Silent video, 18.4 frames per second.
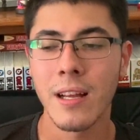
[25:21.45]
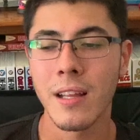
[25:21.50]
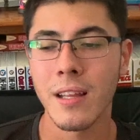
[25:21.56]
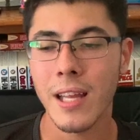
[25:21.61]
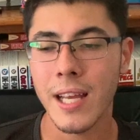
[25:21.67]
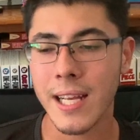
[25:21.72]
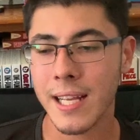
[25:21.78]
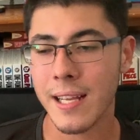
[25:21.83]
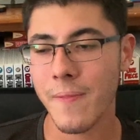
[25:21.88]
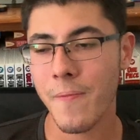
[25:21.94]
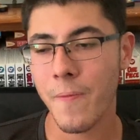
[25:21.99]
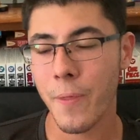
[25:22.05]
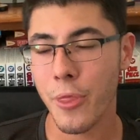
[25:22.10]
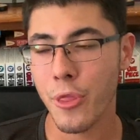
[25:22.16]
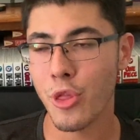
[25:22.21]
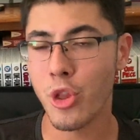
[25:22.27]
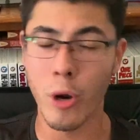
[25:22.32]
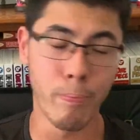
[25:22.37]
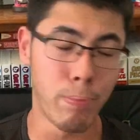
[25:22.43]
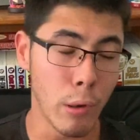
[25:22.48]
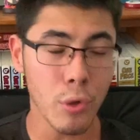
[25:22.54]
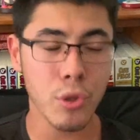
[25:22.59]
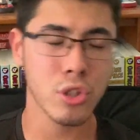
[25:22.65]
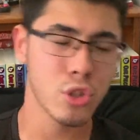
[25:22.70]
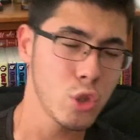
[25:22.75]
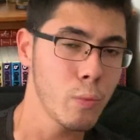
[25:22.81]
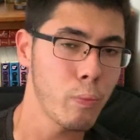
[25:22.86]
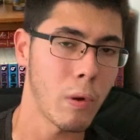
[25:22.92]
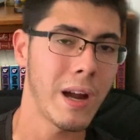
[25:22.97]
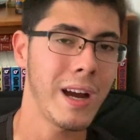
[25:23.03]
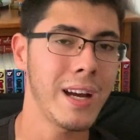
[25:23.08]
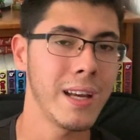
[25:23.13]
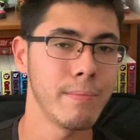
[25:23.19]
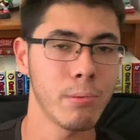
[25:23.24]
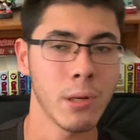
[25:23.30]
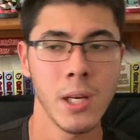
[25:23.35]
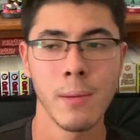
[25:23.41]
Like, they're both super
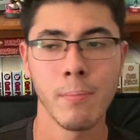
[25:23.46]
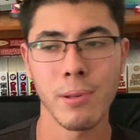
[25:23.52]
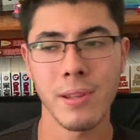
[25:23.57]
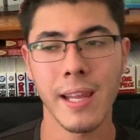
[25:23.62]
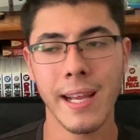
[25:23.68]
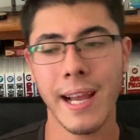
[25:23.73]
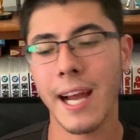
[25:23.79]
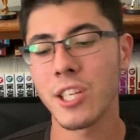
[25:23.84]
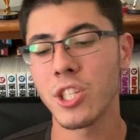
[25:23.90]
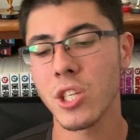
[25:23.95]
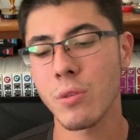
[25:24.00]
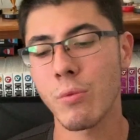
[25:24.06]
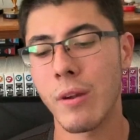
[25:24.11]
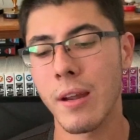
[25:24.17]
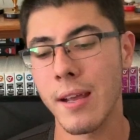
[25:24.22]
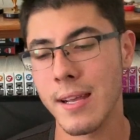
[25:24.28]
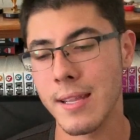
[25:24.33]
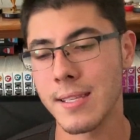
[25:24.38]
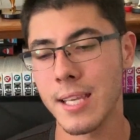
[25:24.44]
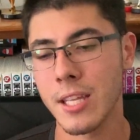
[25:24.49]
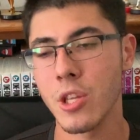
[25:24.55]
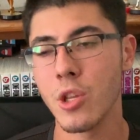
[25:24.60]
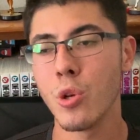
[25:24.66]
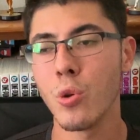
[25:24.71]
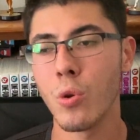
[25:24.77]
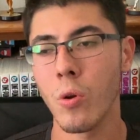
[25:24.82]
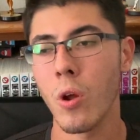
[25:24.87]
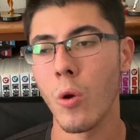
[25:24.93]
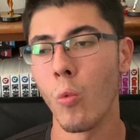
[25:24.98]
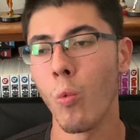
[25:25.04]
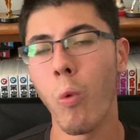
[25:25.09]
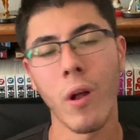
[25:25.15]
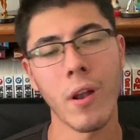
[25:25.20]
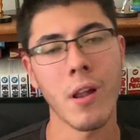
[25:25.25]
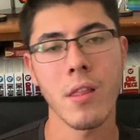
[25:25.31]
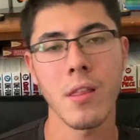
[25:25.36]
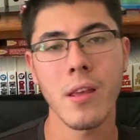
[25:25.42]
hype, but like, I just want to continue
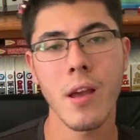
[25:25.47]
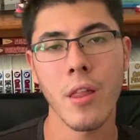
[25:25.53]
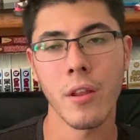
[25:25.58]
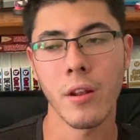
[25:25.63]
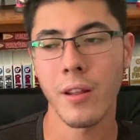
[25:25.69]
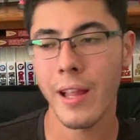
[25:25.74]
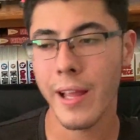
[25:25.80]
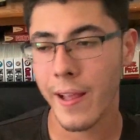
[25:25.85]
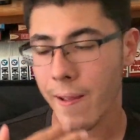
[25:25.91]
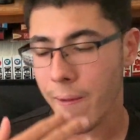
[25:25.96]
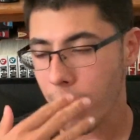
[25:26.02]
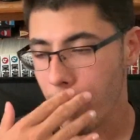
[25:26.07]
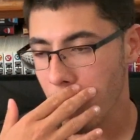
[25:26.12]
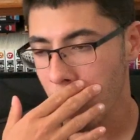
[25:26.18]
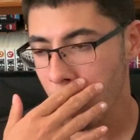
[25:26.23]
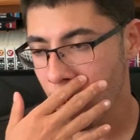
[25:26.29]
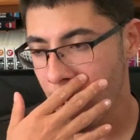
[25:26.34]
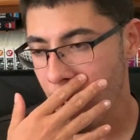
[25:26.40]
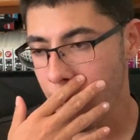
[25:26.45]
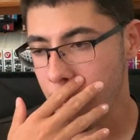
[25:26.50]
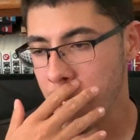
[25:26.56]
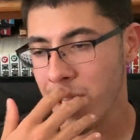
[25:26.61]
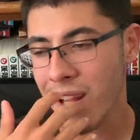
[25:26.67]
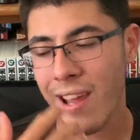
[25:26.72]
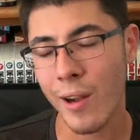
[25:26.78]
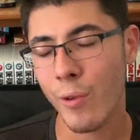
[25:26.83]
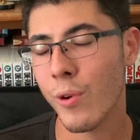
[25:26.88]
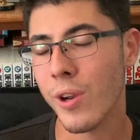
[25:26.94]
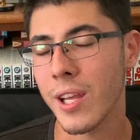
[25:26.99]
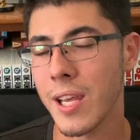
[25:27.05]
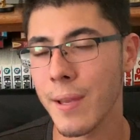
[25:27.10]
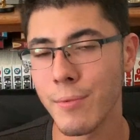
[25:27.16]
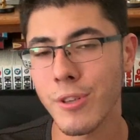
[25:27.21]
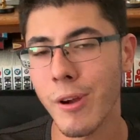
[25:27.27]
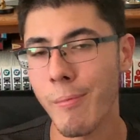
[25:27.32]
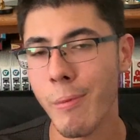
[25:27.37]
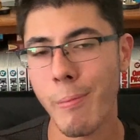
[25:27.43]
one or the other. Like, you know what I mean? I don't want to keep
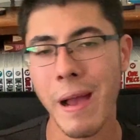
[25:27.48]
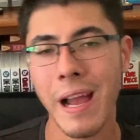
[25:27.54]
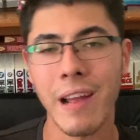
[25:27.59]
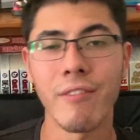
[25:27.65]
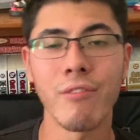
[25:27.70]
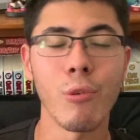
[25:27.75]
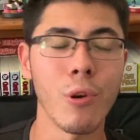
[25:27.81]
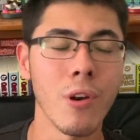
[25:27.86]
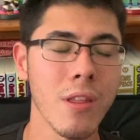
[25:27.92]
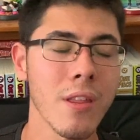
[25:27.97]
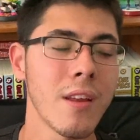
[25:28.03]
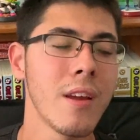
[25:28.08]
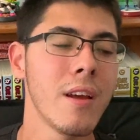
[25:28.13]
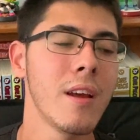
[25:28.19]
jumping back and forth.